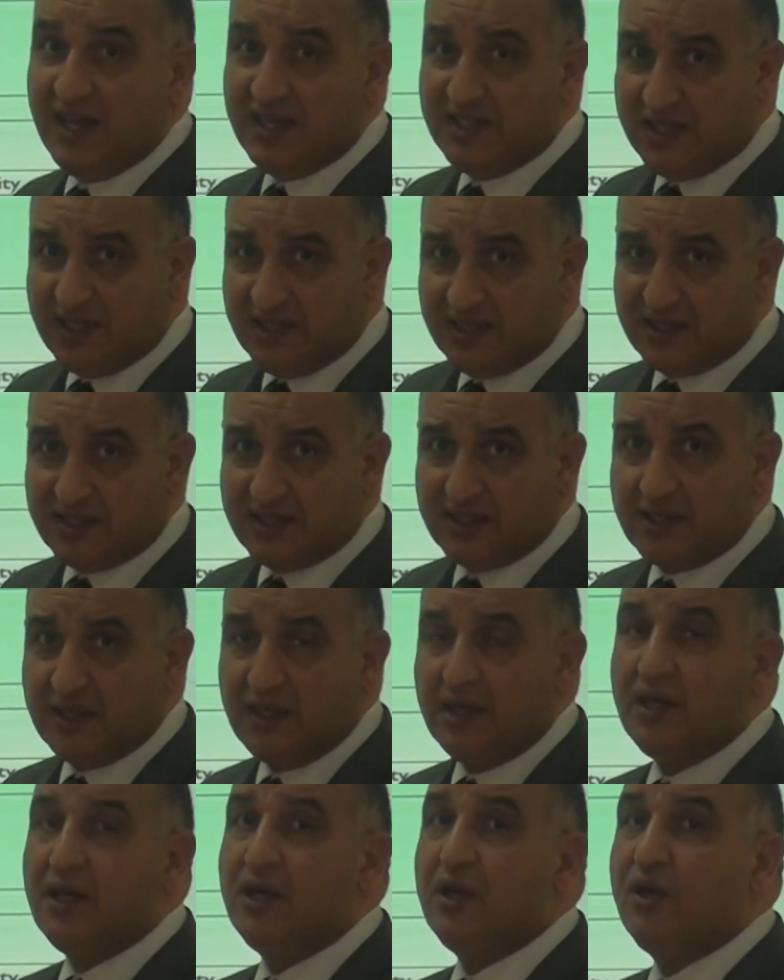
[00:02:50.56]
assets
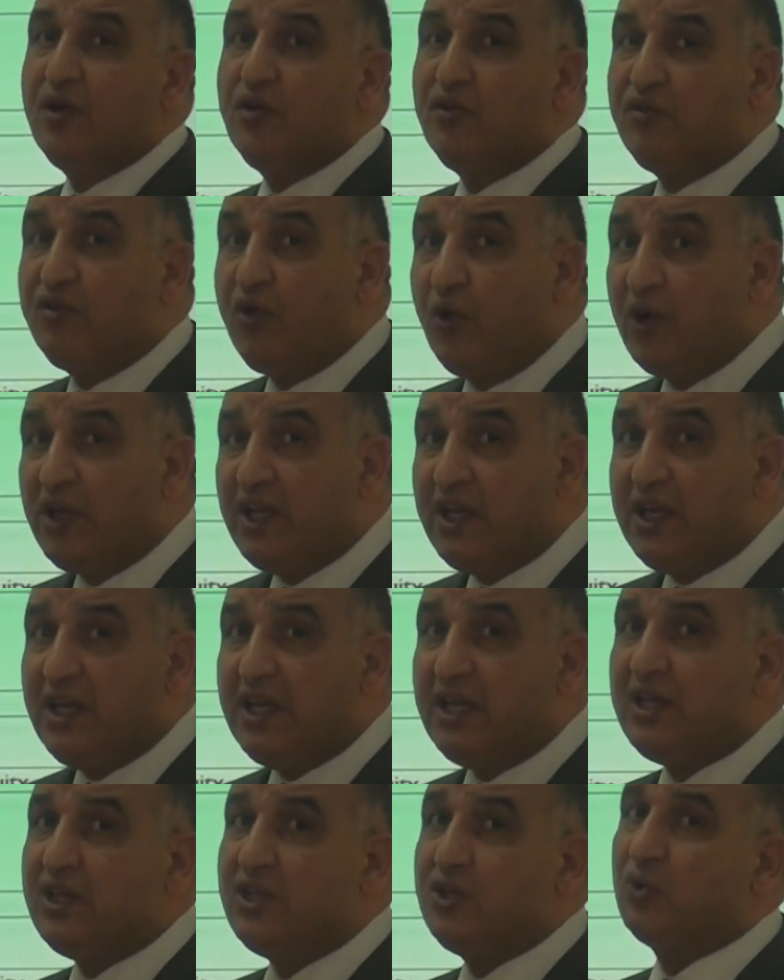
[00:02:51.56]

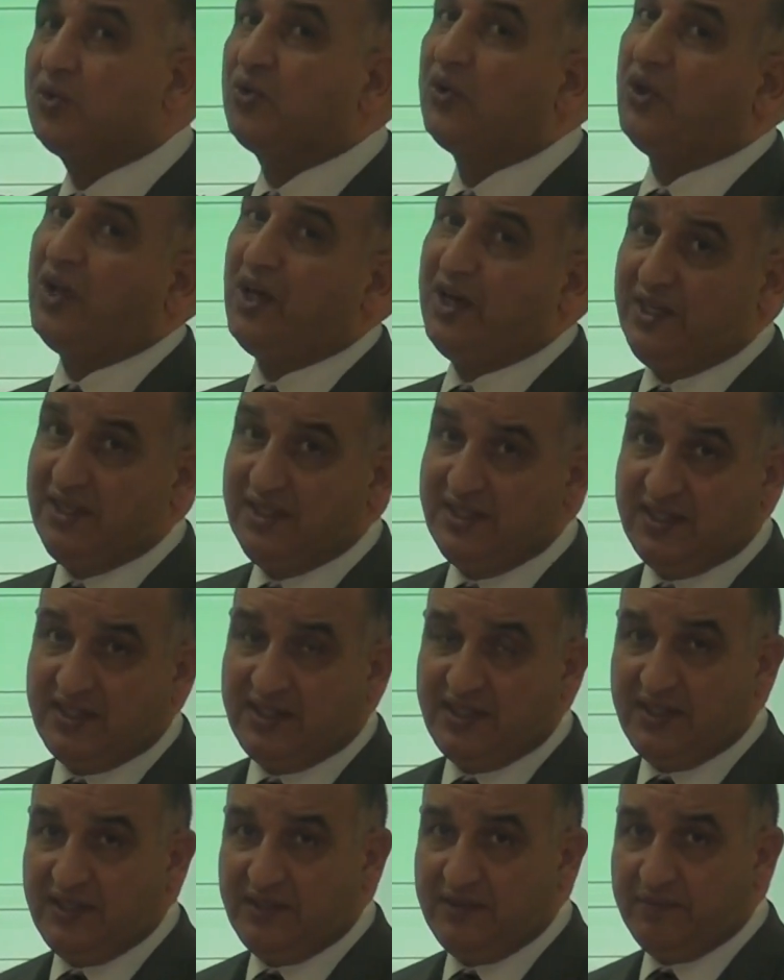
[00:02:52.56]
fully
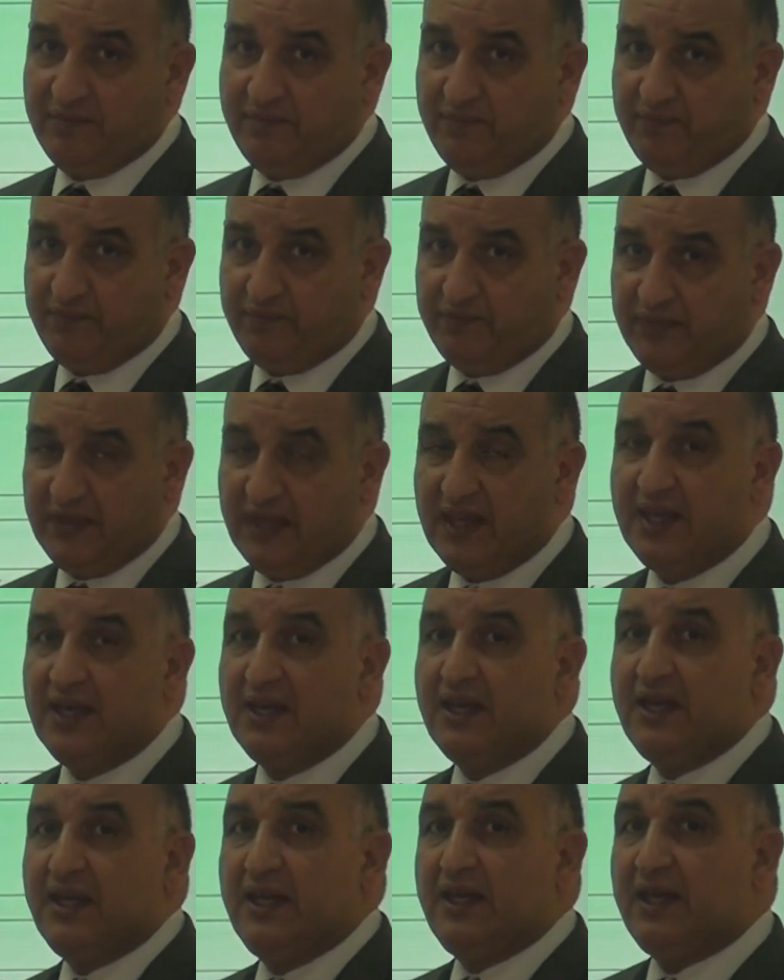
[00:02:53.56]
utilized.
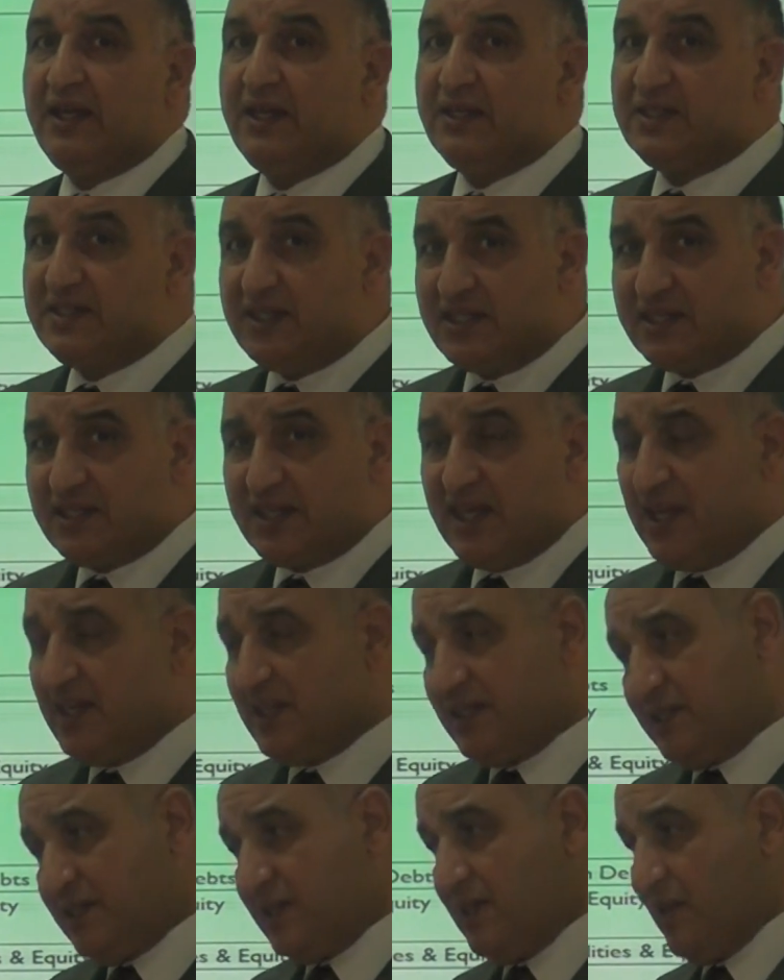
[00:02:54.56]
In this
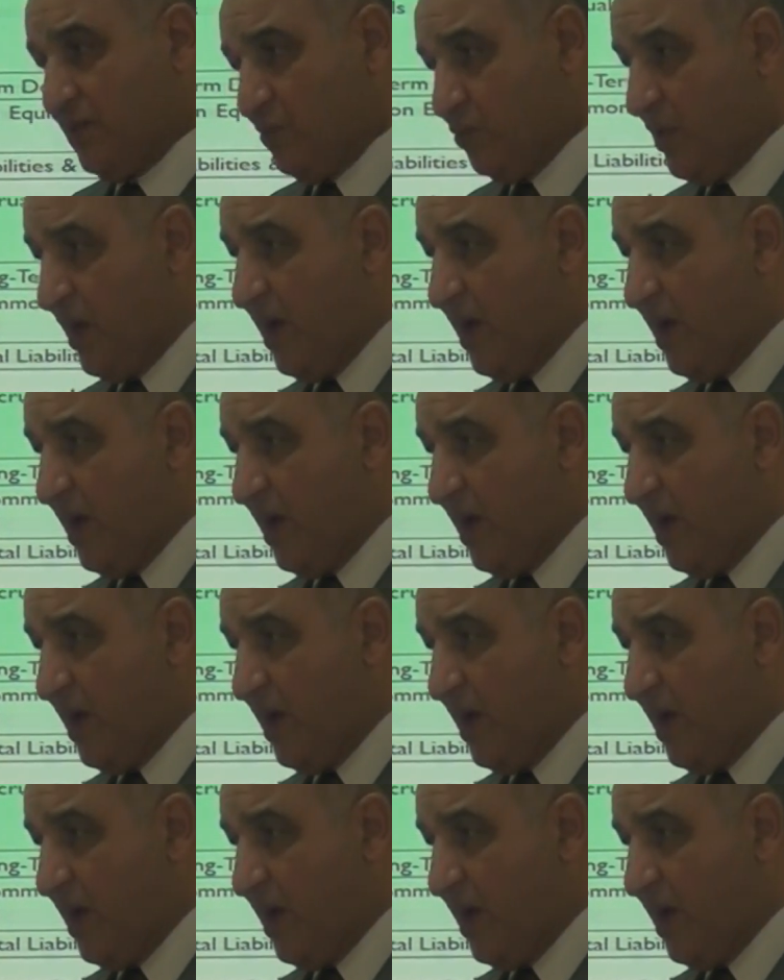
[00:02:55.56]
case, we